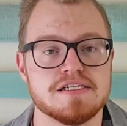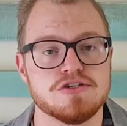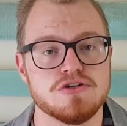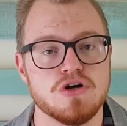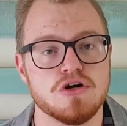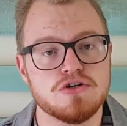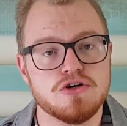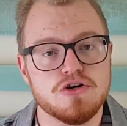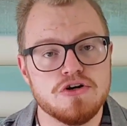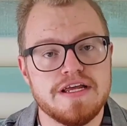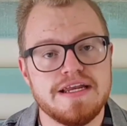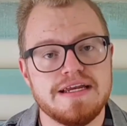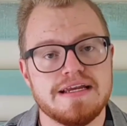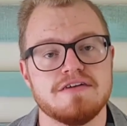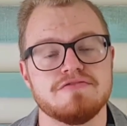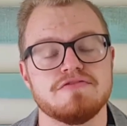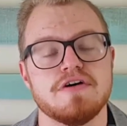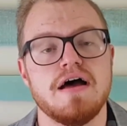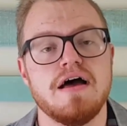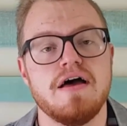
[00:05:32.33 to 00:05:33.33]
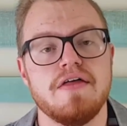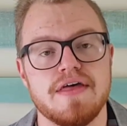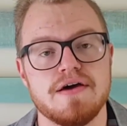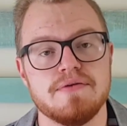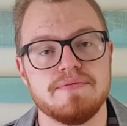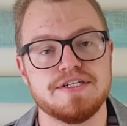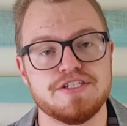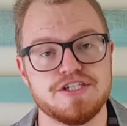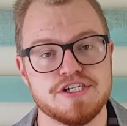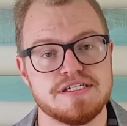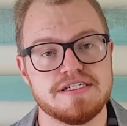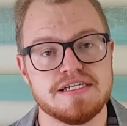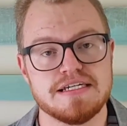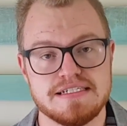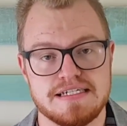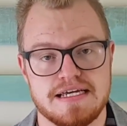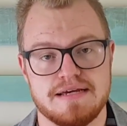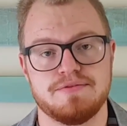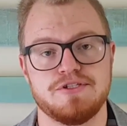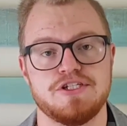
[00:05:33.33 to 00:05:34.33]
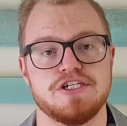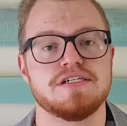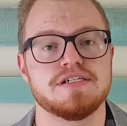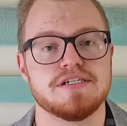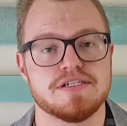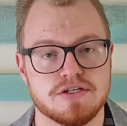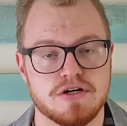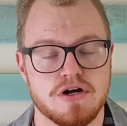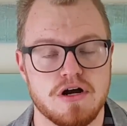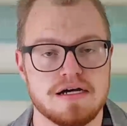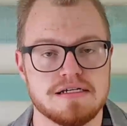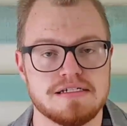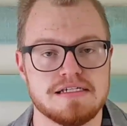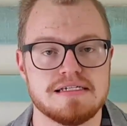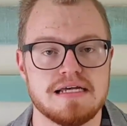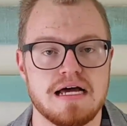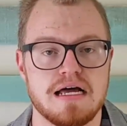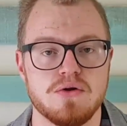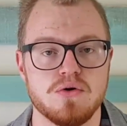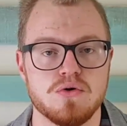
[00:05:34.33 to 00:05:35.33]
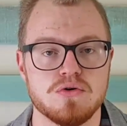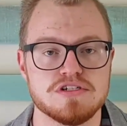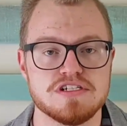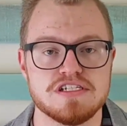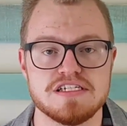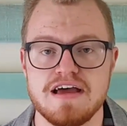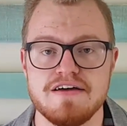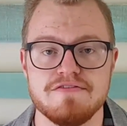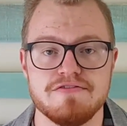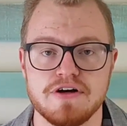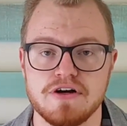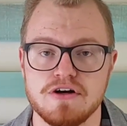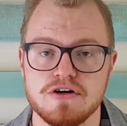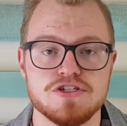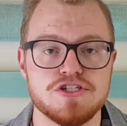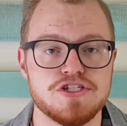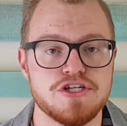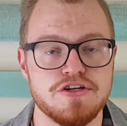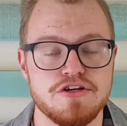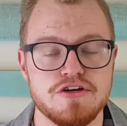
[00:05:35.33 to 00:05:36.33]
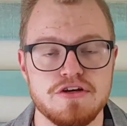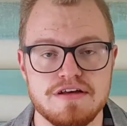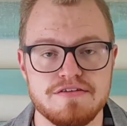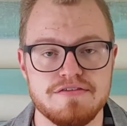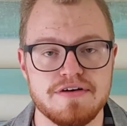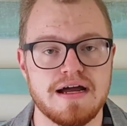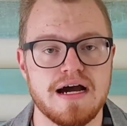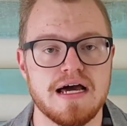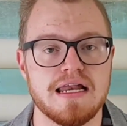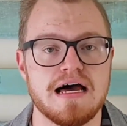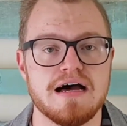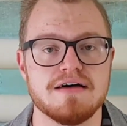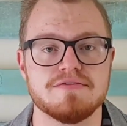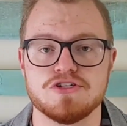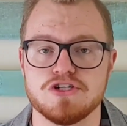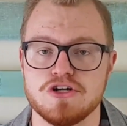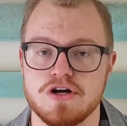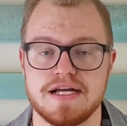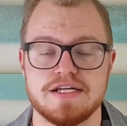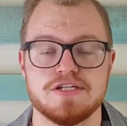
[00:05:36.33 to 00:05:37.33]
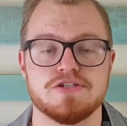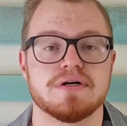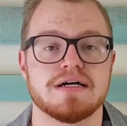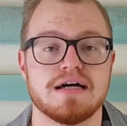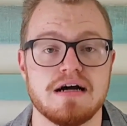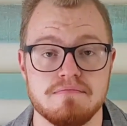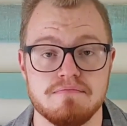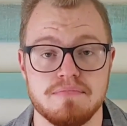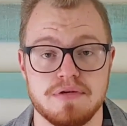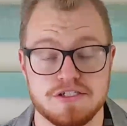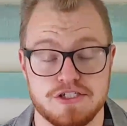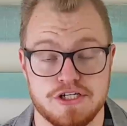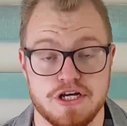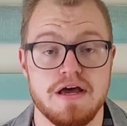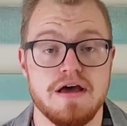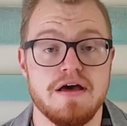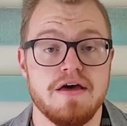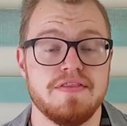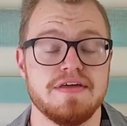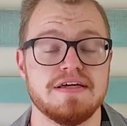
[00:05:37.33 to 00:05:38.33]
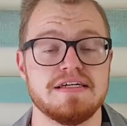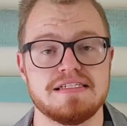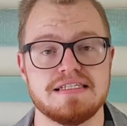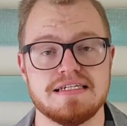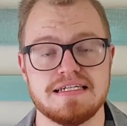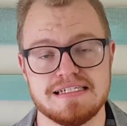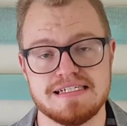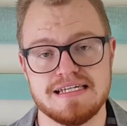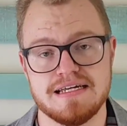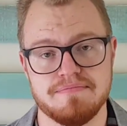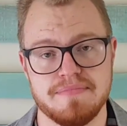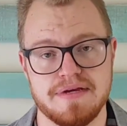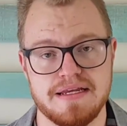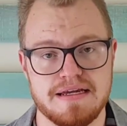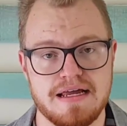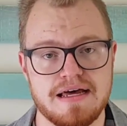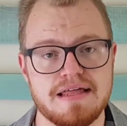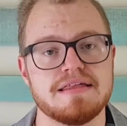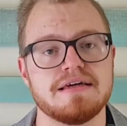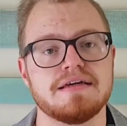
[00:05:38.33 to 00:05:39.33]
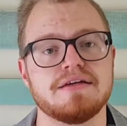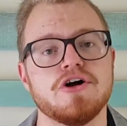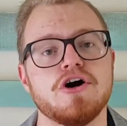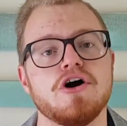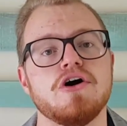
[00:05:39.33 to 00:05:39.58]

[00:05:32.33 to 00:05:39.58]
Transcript: It's not good enough that we just accept Jesus Christ as our Lord and Savior and continue living our lives trying to accomplish these things that mean nothing.